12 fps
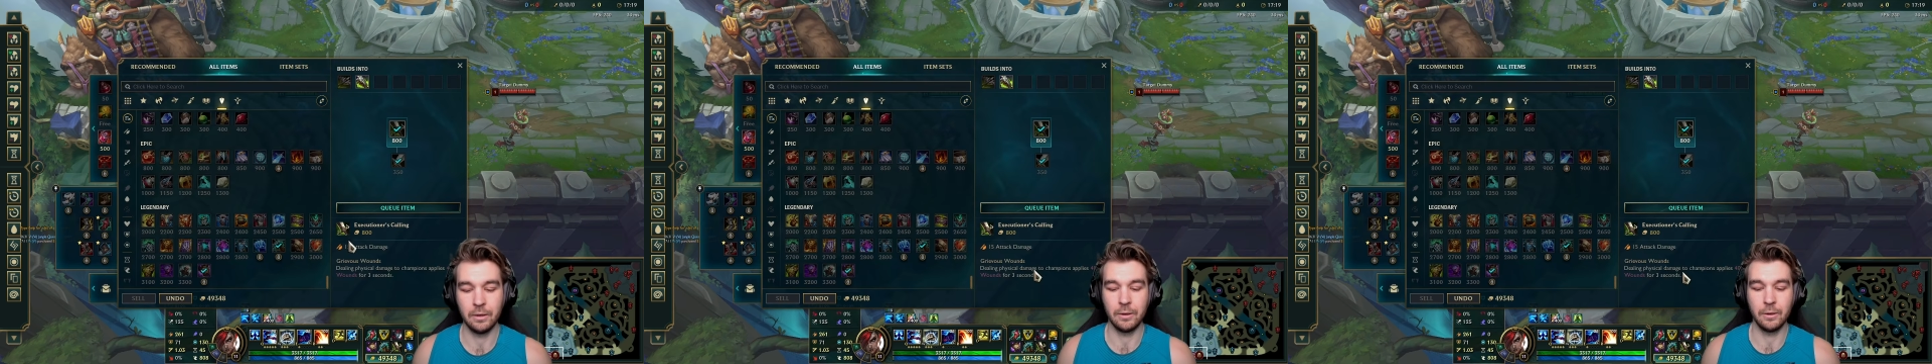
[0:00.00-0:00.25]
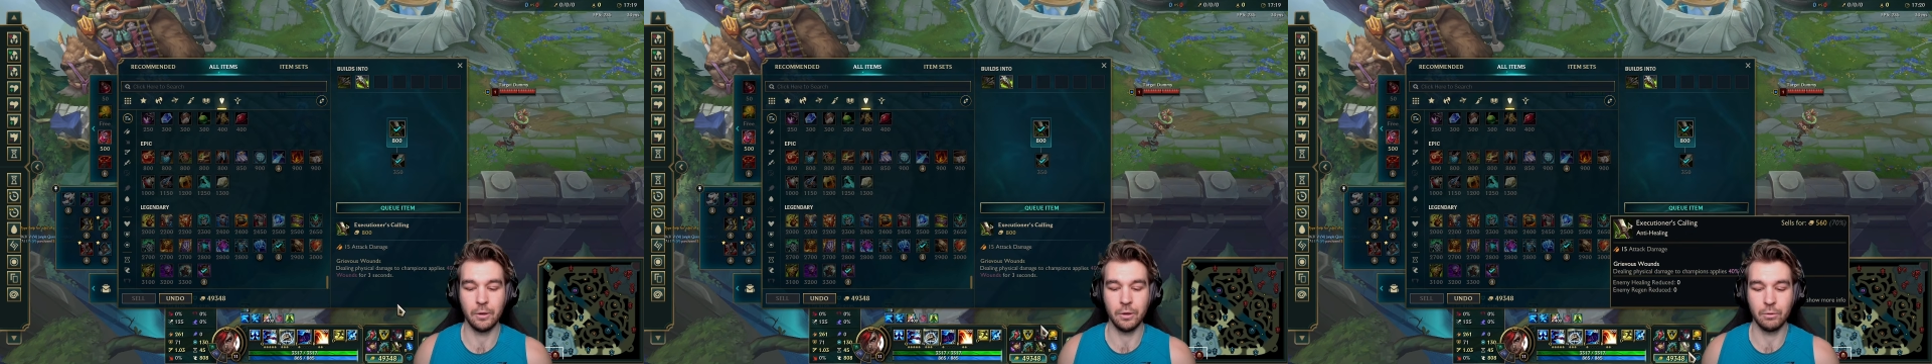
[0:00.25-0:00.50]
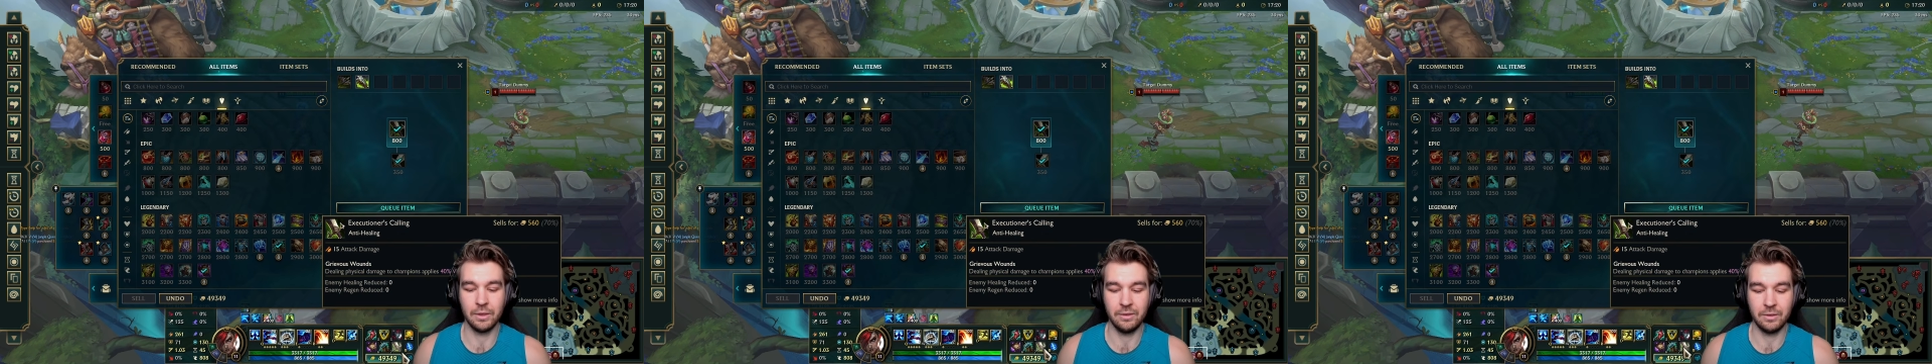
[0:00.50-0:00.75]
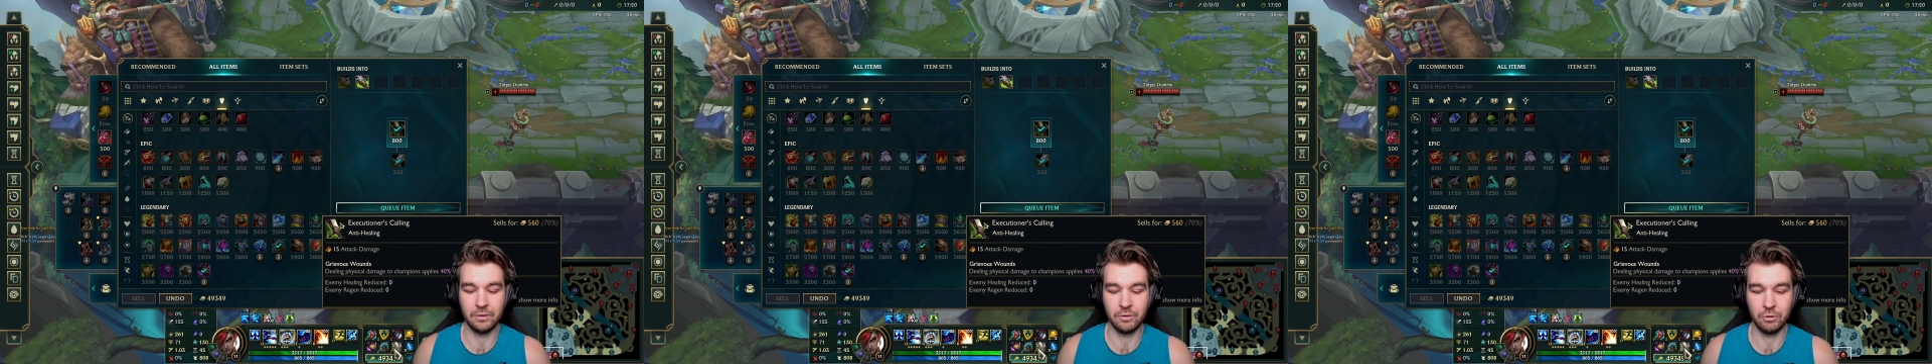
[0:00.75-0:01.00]
Otherwise,
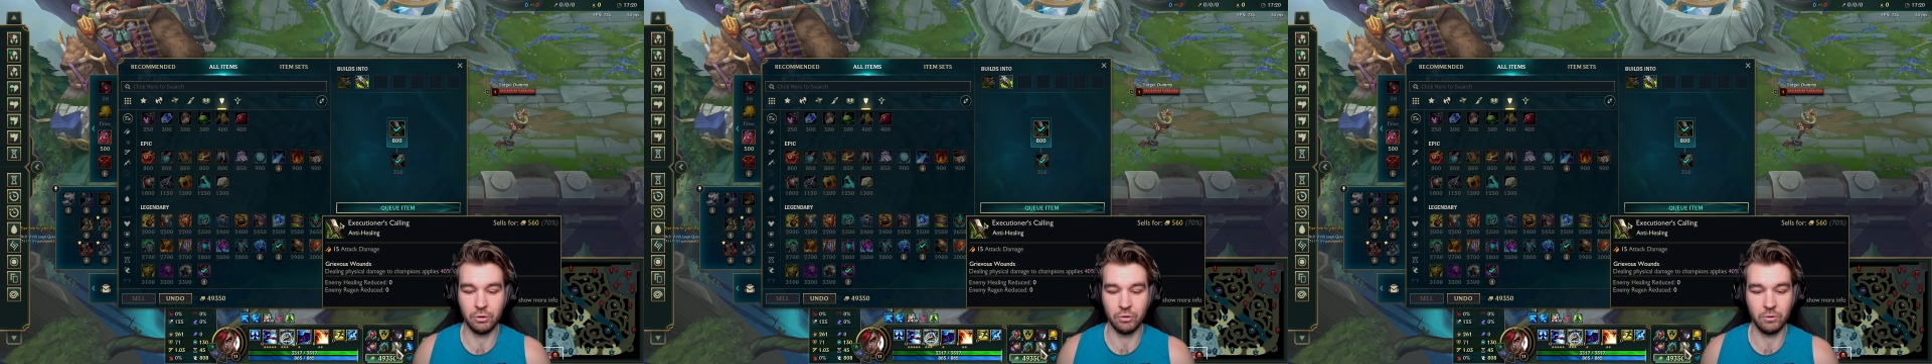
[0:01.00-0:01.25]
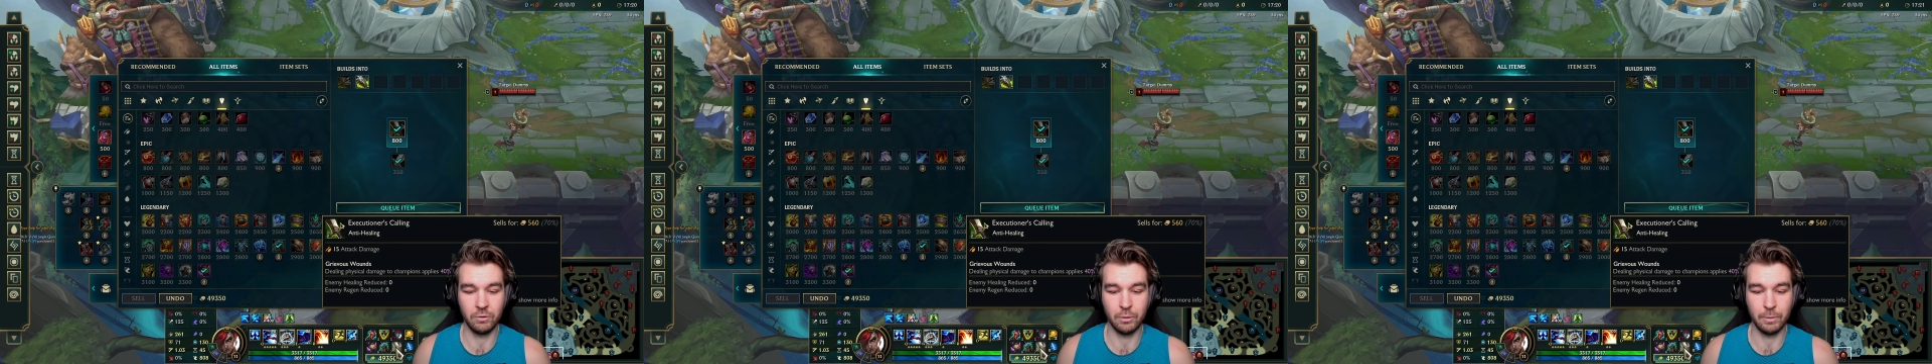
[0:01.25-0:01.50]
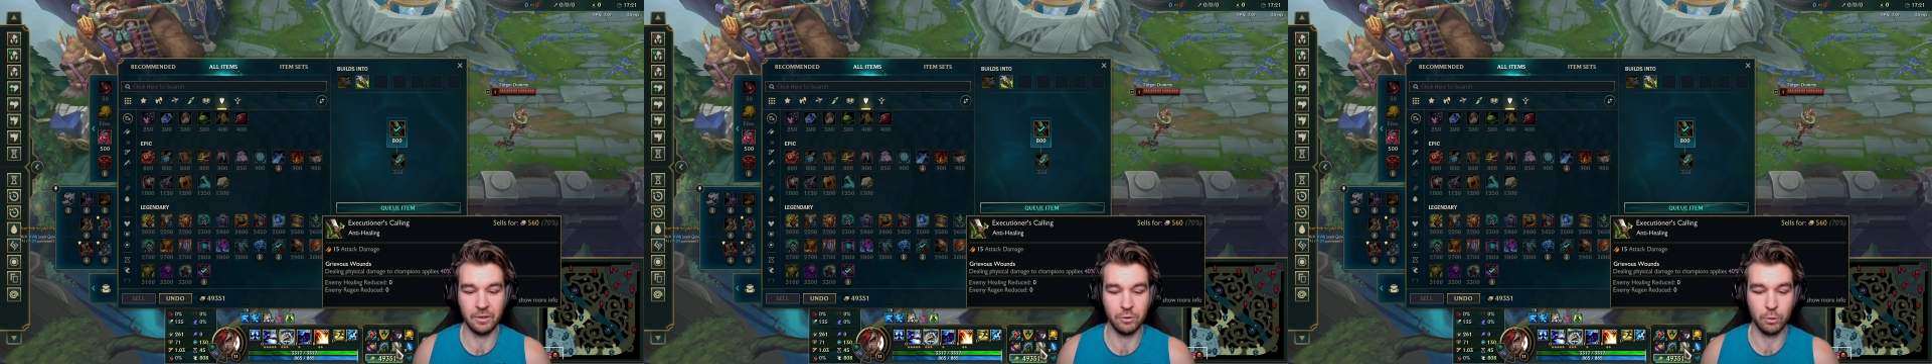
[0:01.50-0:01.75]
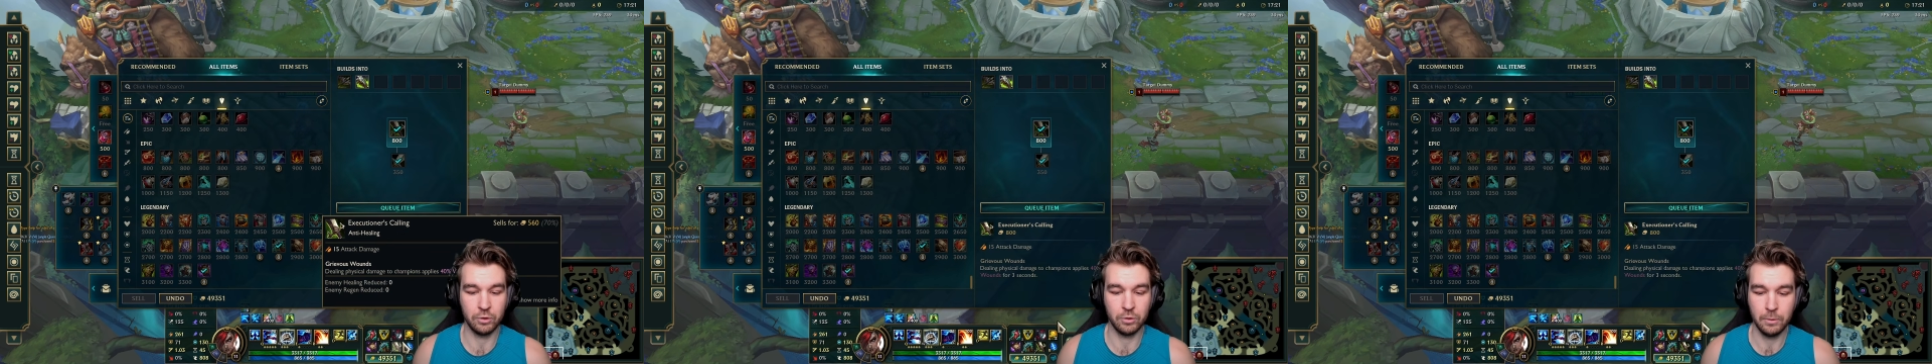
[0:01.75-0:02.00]
this is just the best
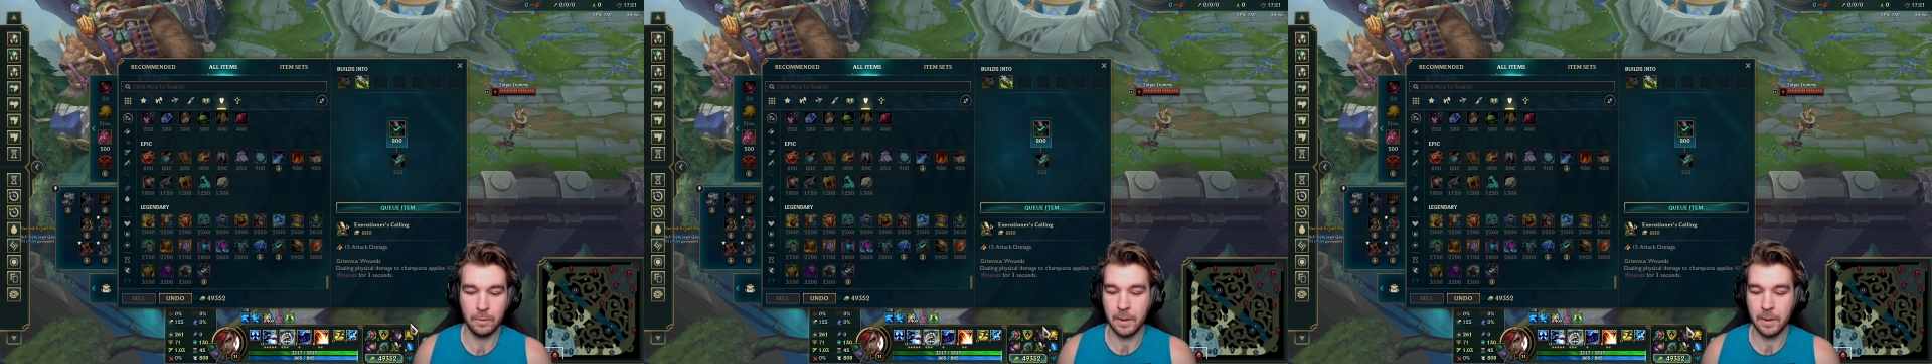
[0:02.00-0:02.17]
option.